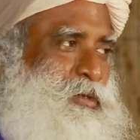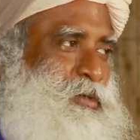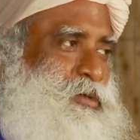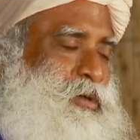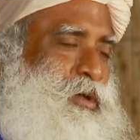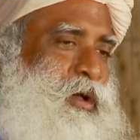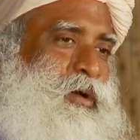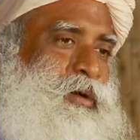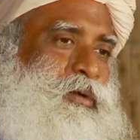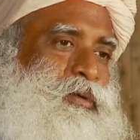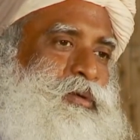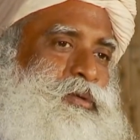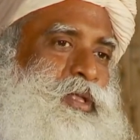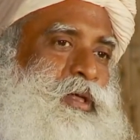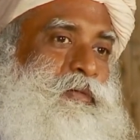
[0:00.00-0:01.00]

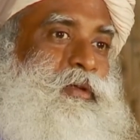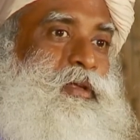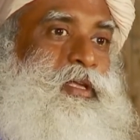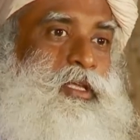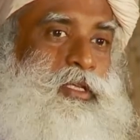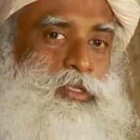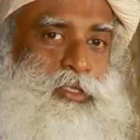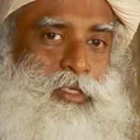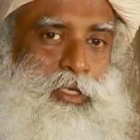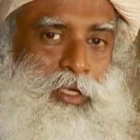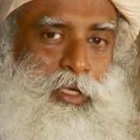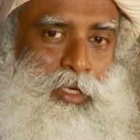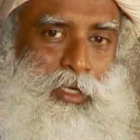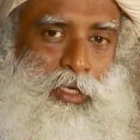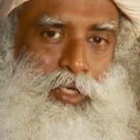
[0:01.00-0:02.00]
So they will release
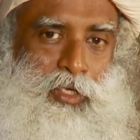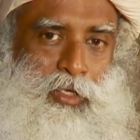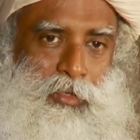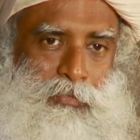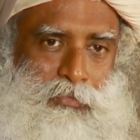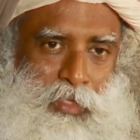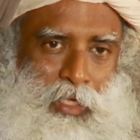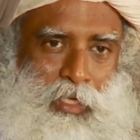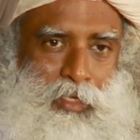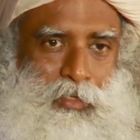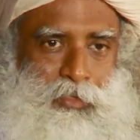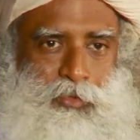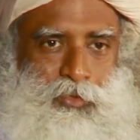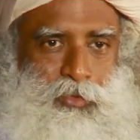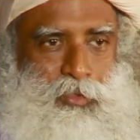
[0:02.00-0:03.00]
the…
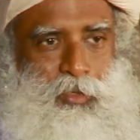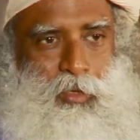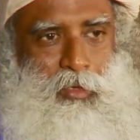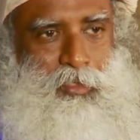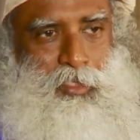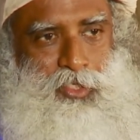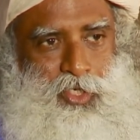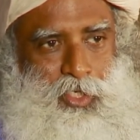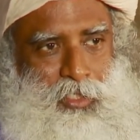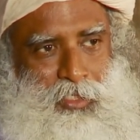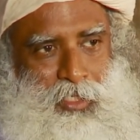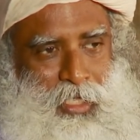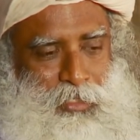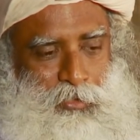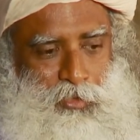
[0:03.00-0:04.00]
you know, the
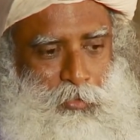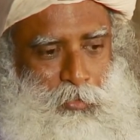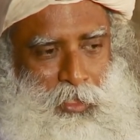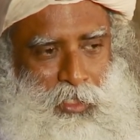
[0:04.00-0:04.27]
chicken has to